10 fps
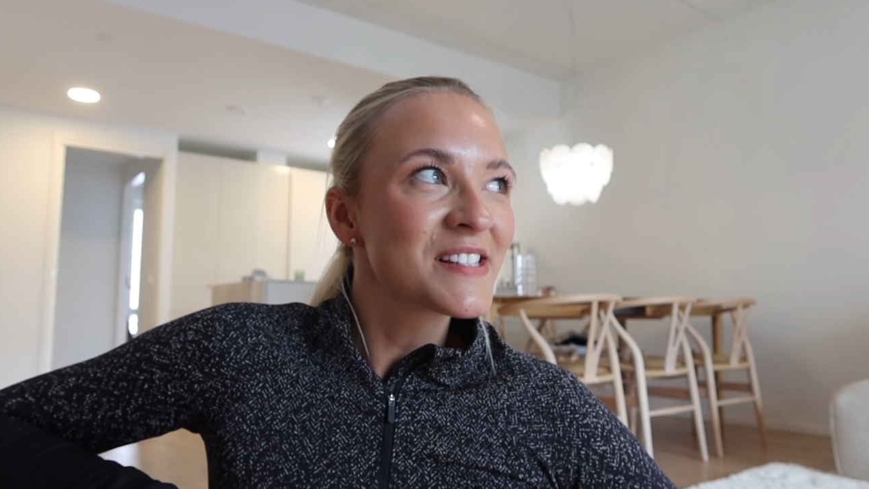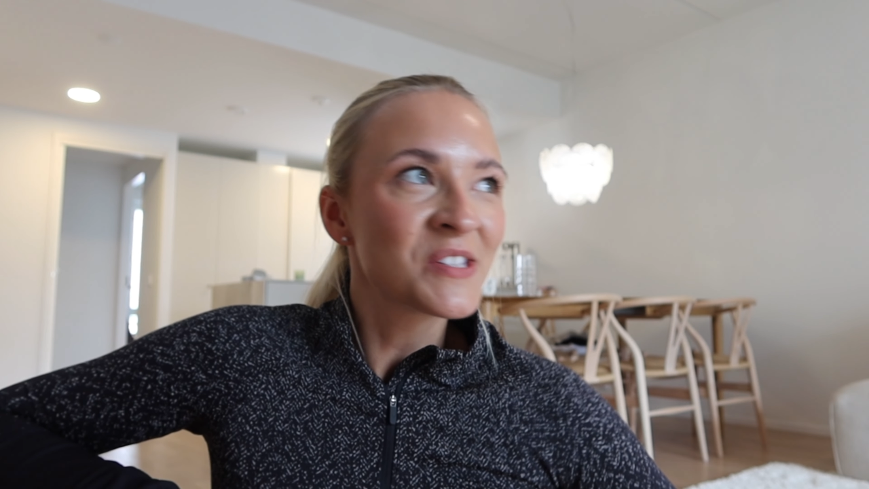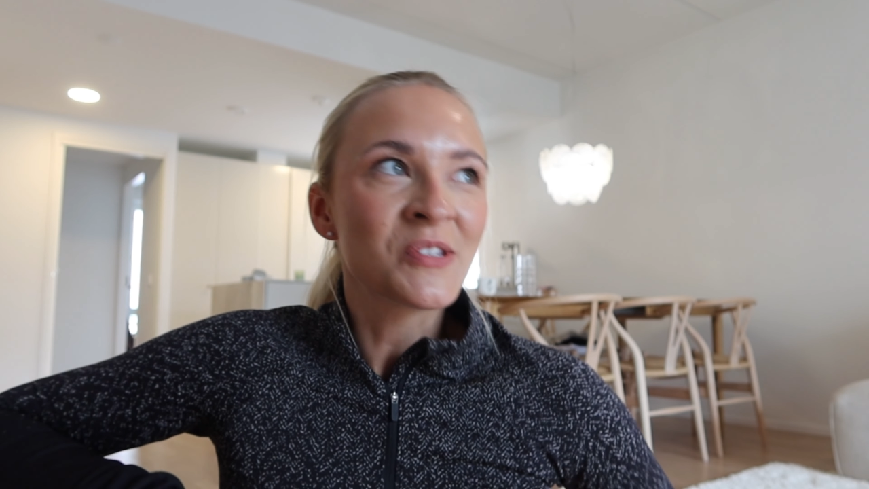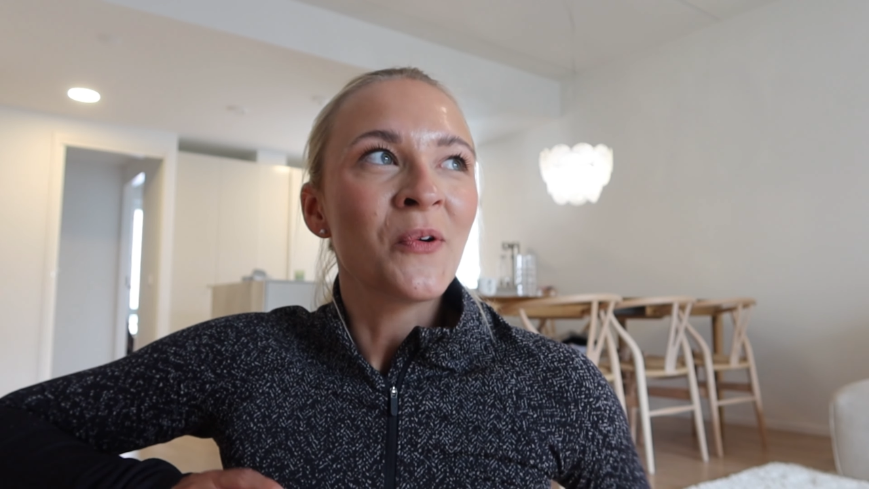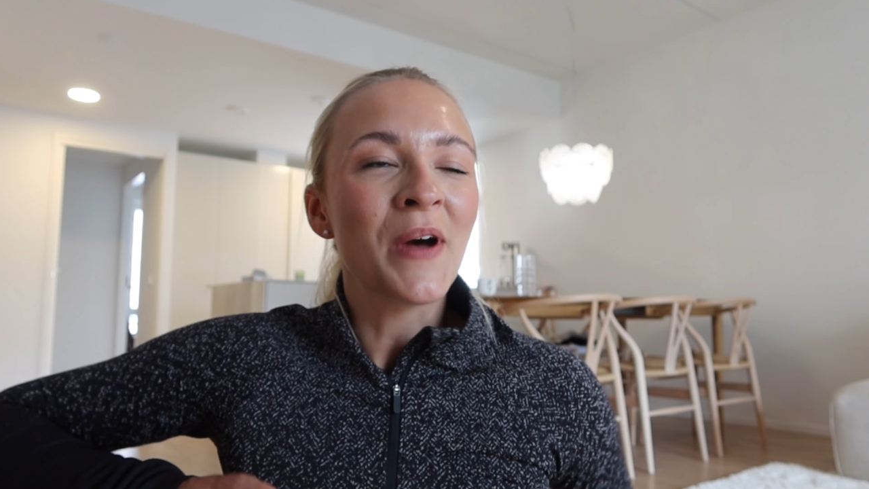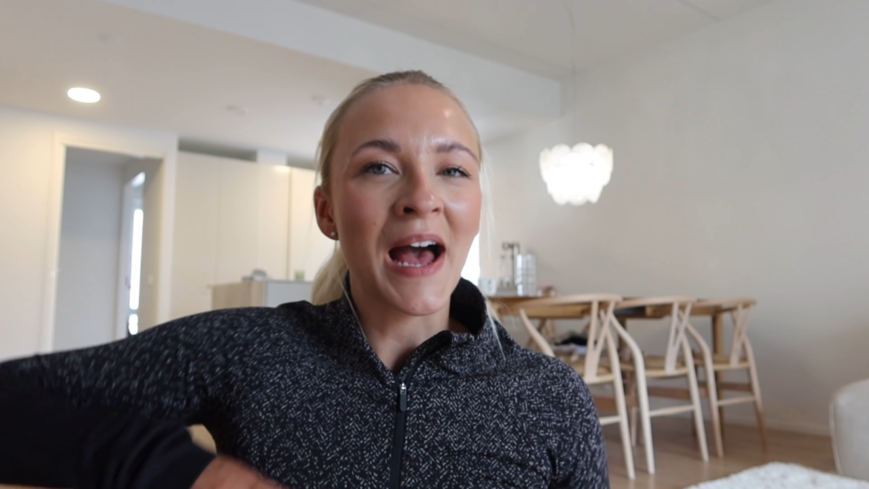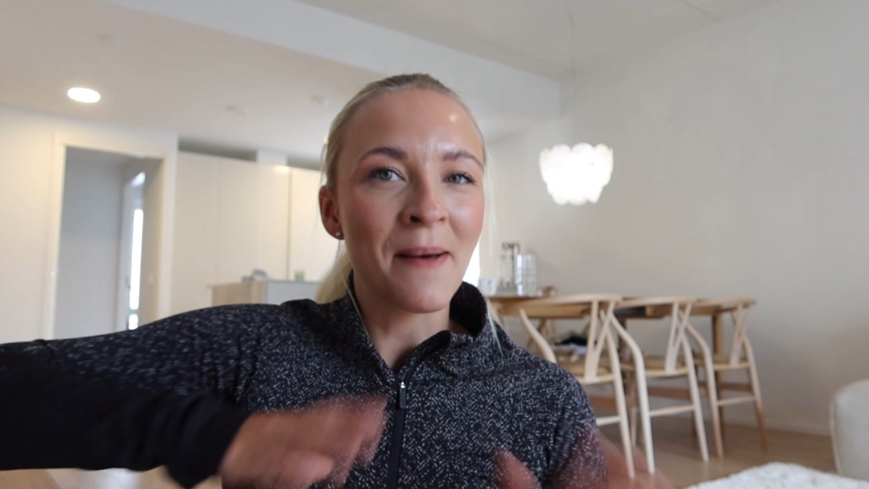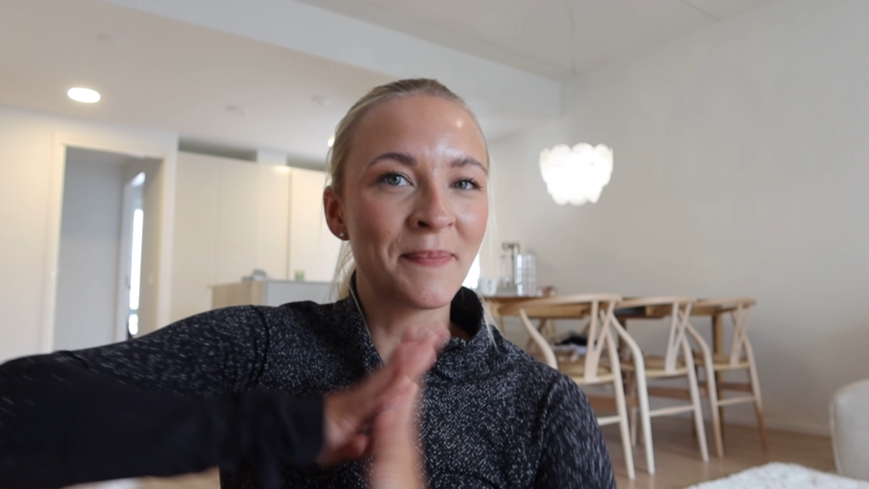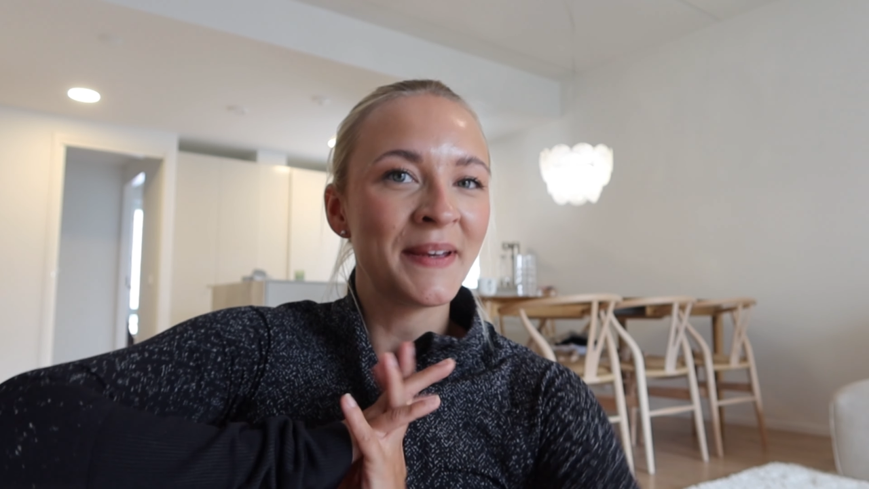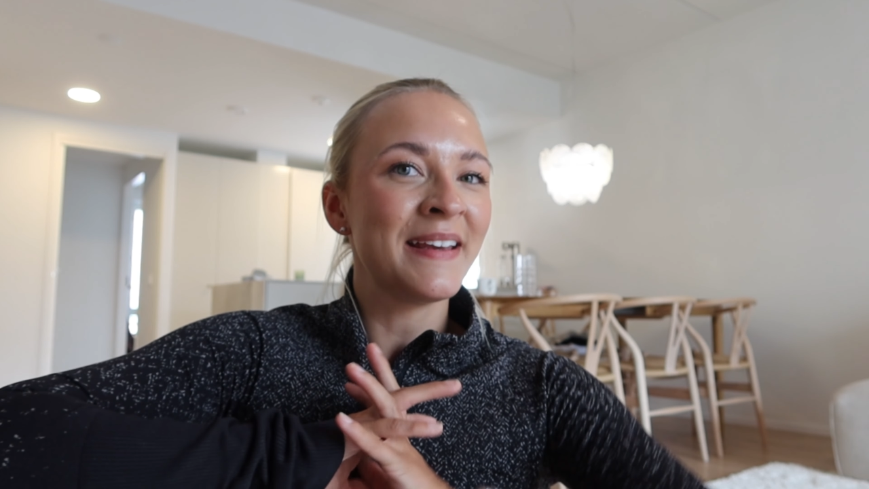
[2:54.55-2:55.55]
so
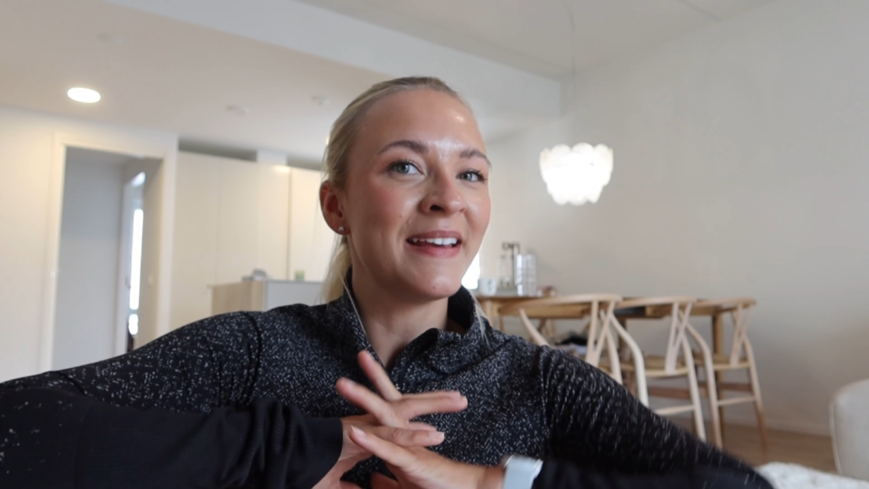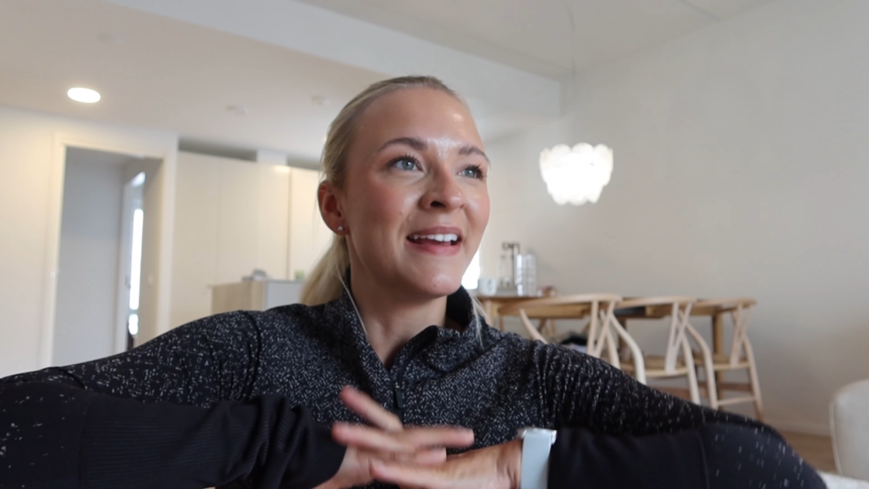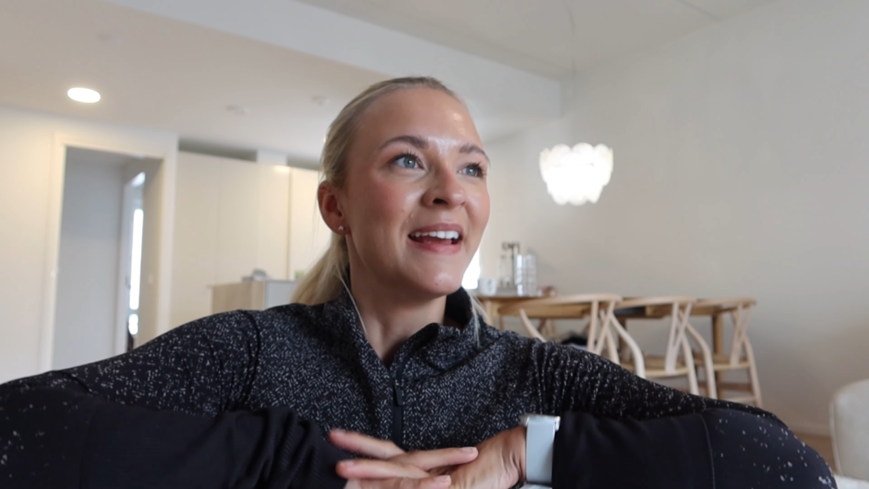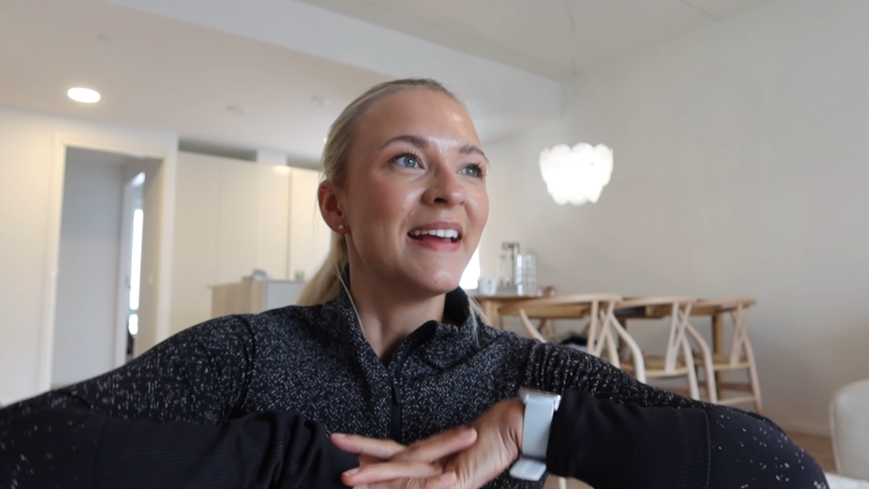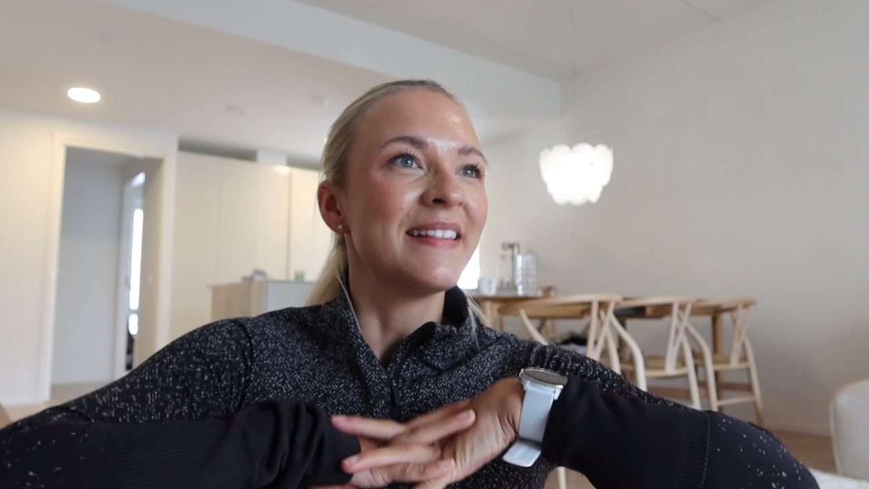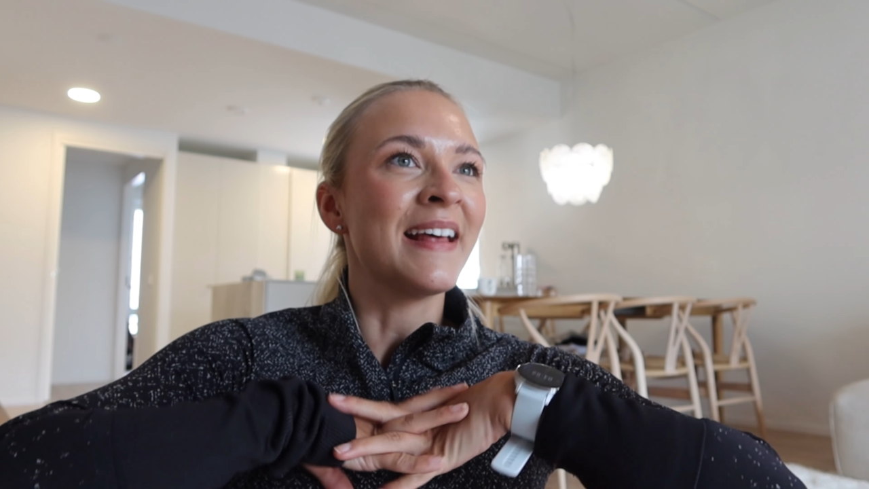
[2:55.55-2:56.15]
happy